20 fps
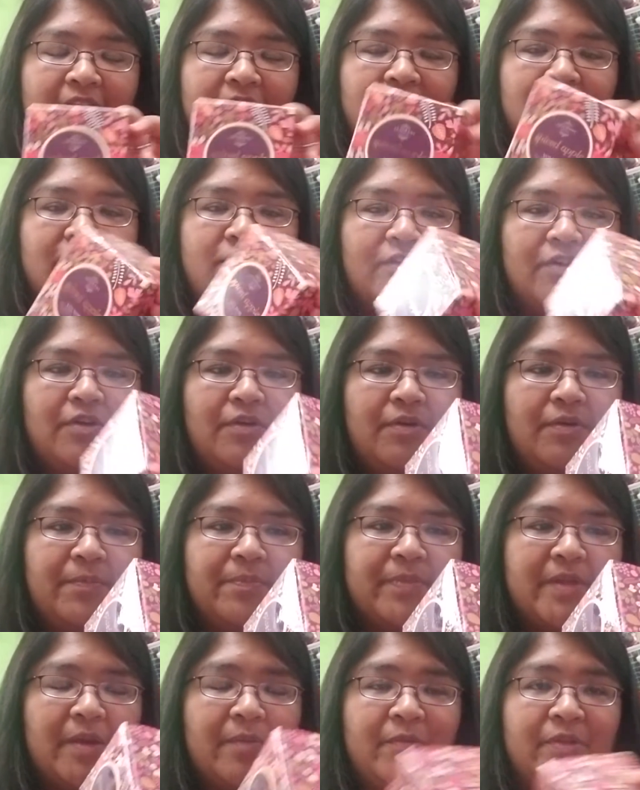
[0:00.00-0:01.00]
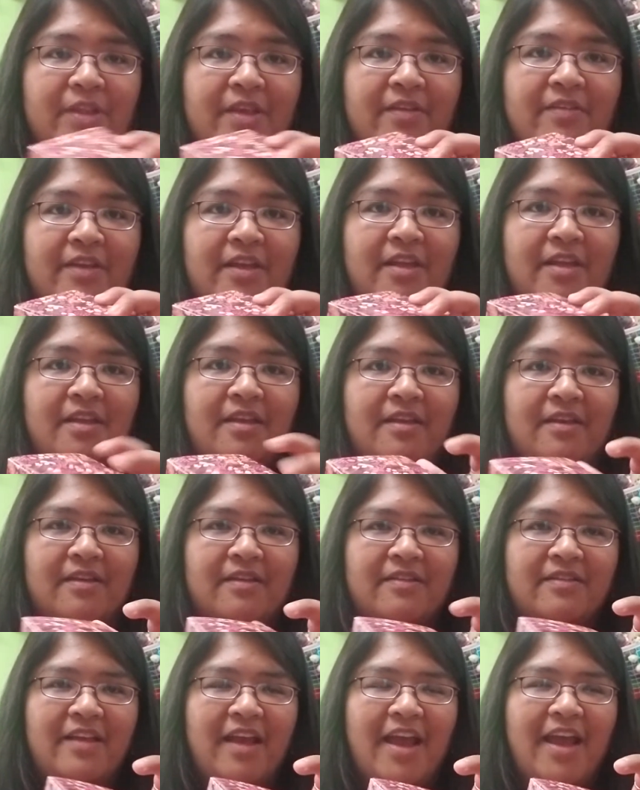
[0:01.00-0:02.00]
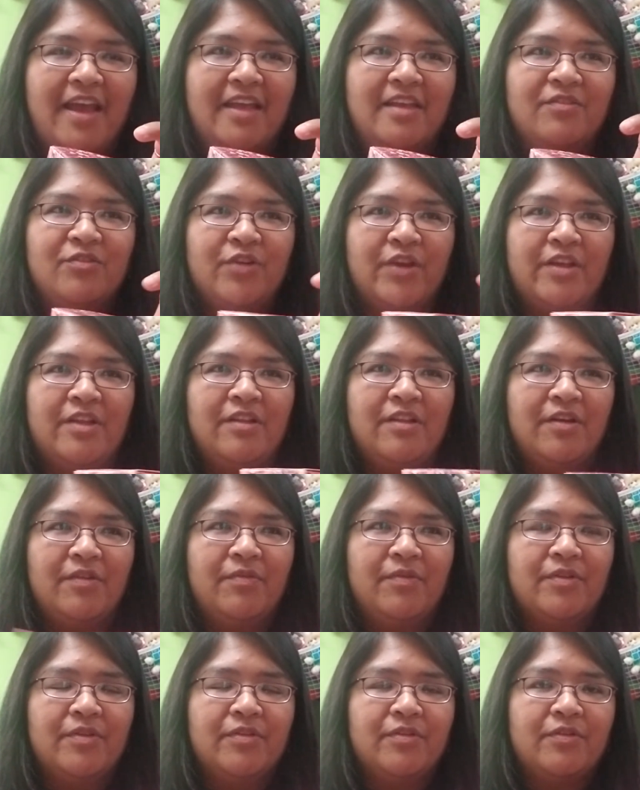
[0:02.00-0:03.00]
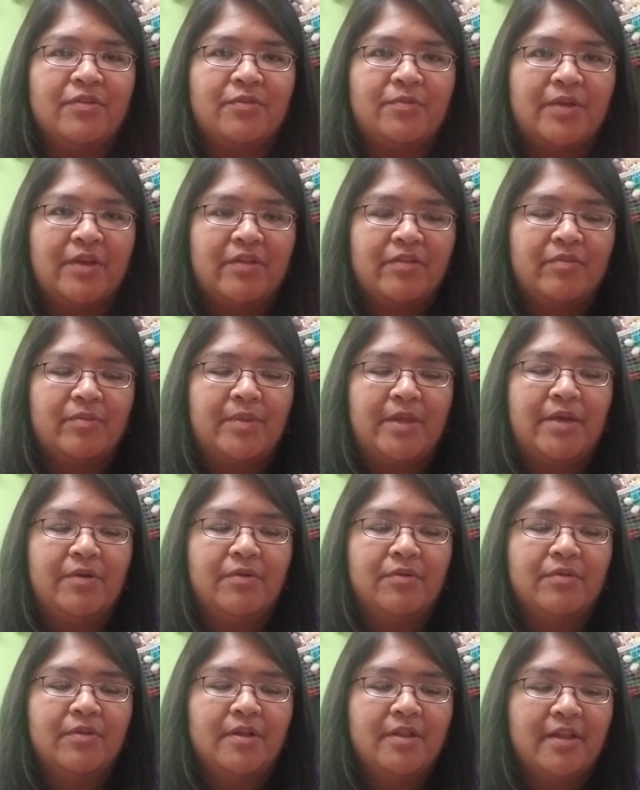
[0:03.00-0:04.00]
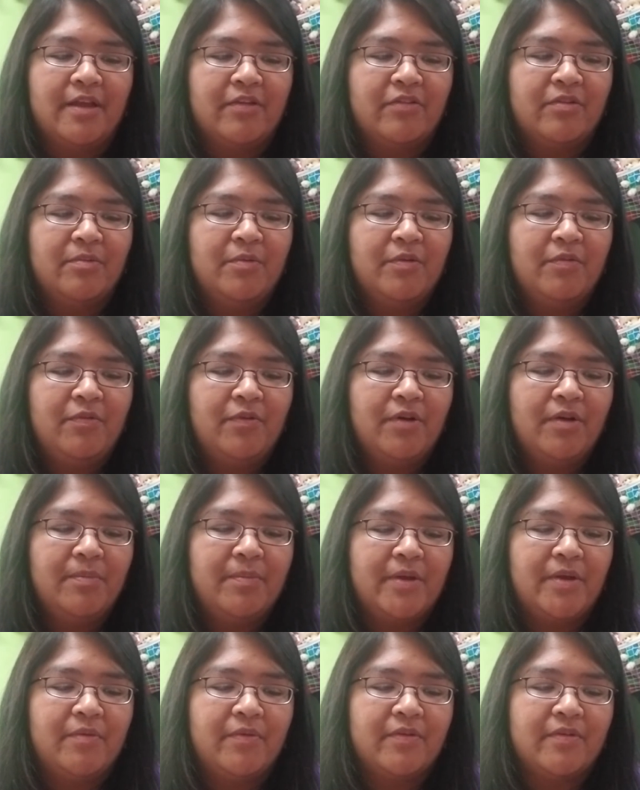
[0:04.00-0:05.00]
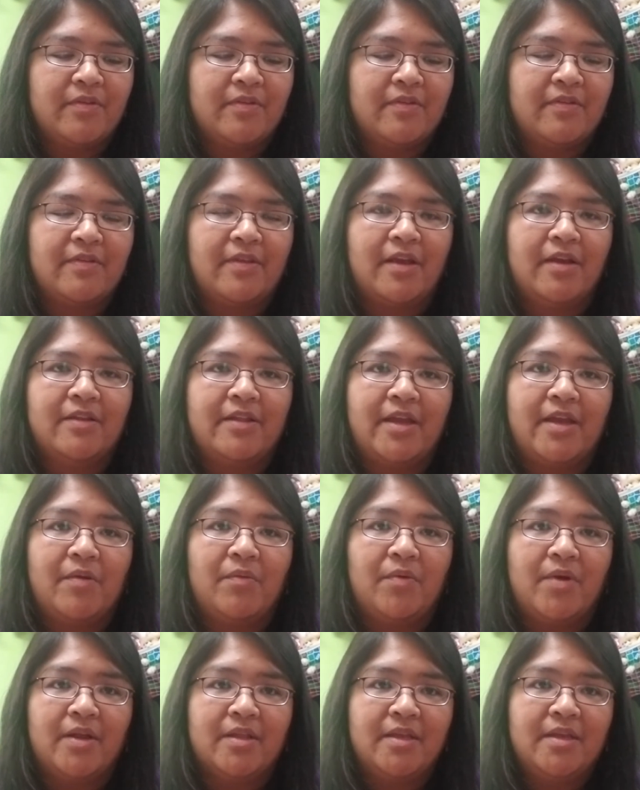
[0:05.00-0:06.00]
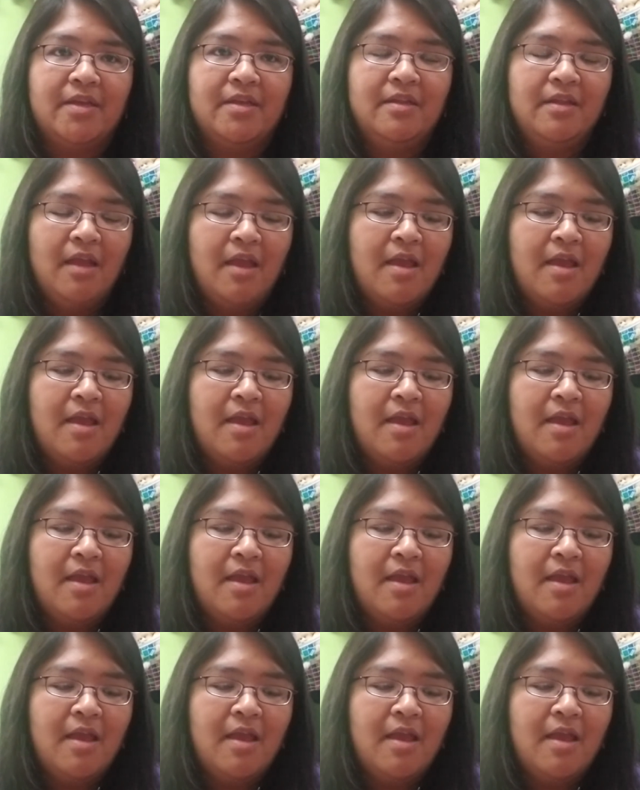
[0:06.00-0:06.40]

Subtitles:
So I'm really excited because I traded off one of those rings from that old collection before, but it wasn't the style that I wanted.